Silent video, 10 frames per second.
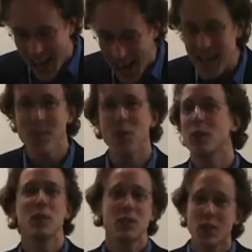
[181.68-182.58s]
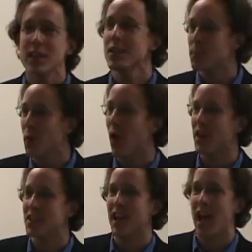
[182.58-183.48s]
Anyway, we took it
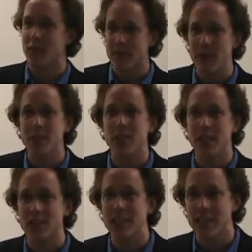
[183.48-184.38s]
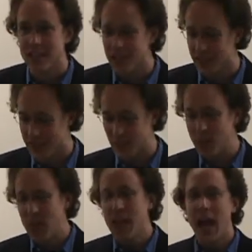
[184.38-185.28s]
apart and reverse engineered it
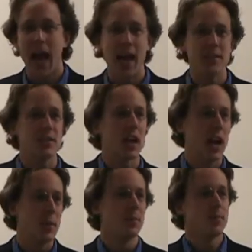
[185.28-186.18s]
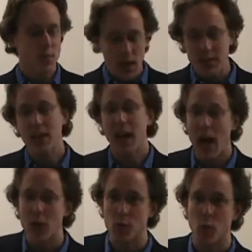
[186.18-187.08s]
and found out
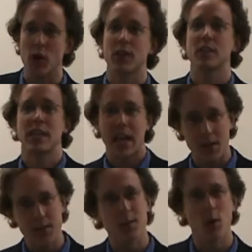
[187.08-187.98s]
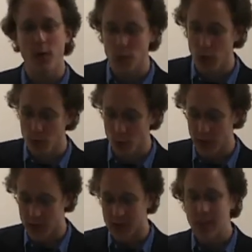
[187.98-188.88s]
how it worked and how the software
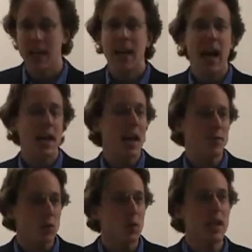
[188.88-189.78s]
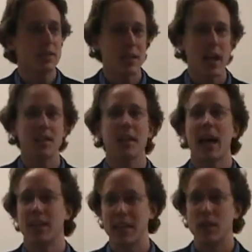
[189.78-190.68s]
worked. And after we had done
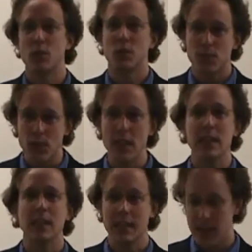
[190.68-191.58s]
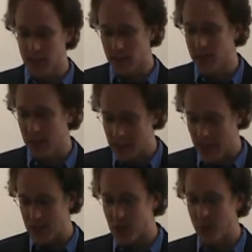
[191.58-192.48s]
that, it was pretty clear that it
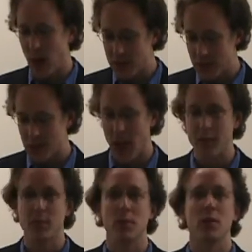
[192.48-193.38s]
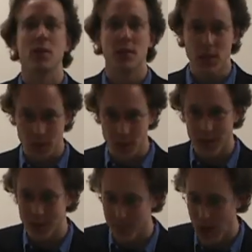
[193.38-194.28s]
had some undesirable
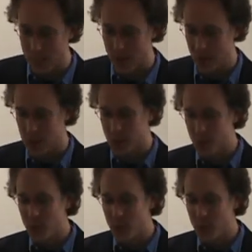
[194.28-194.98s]
security properties.